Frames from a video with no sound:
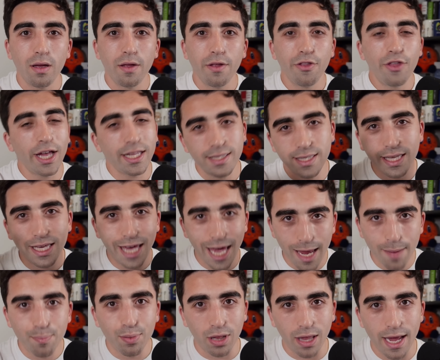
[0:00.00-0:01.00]
That's the
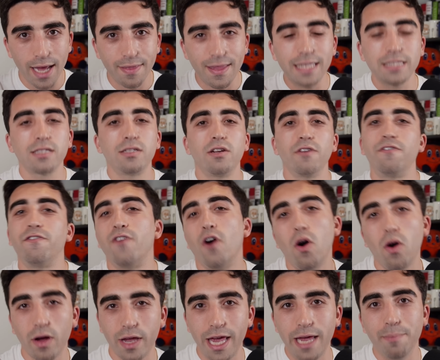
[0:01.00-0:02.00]
game plan. That's the
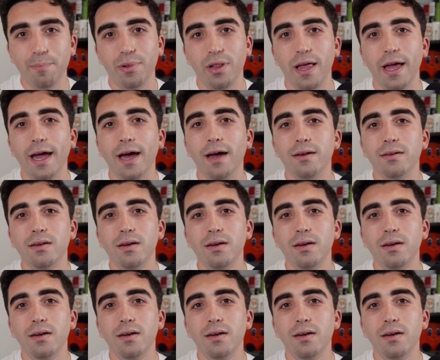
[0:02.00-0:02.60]
default game plan.